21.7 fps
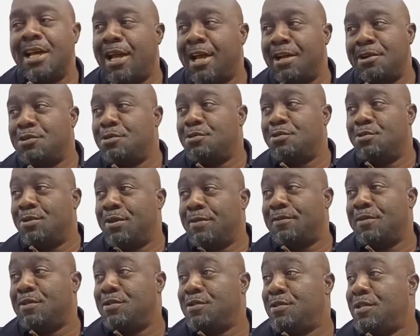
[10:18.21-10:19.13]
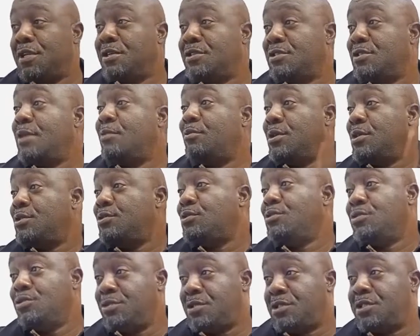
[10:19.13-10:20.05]
I couldn't wait for those years. So I went to
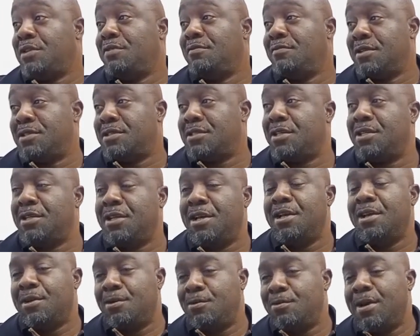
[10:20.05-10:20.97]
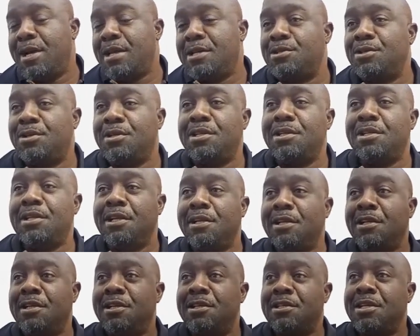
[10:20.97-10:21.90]
State University where I studied
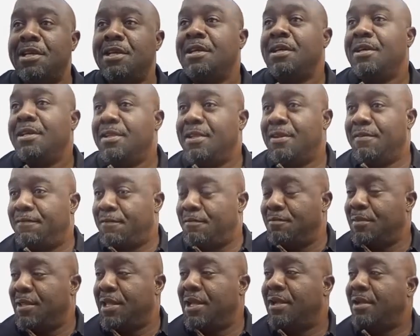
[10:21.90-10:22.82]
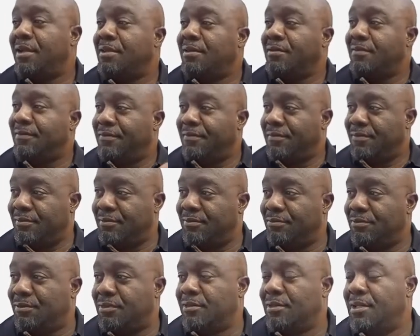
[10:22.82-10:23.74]
English. And from there,
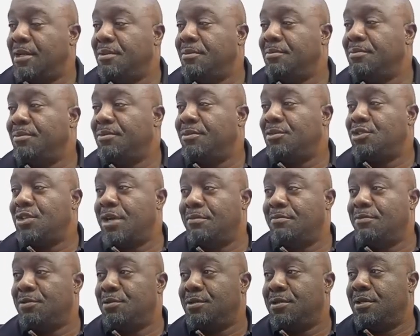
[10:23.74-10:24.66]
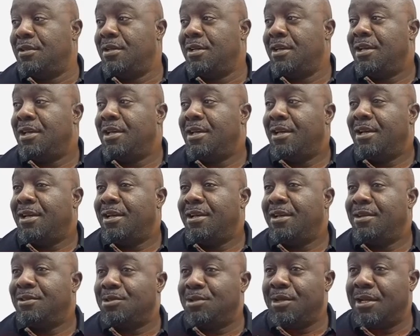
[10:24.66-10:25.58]
traveled
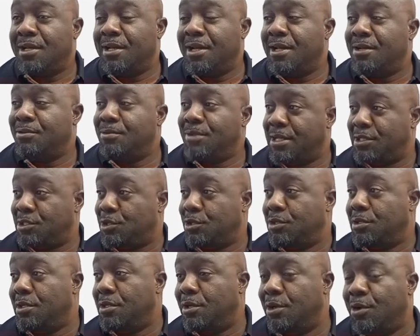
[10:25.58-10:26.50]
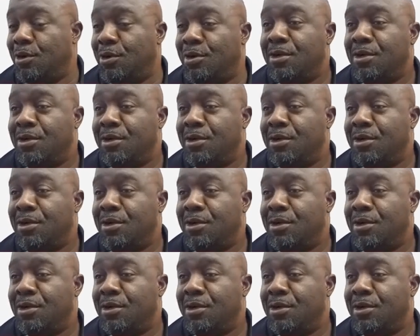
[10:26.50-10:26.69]
to England where I studied more.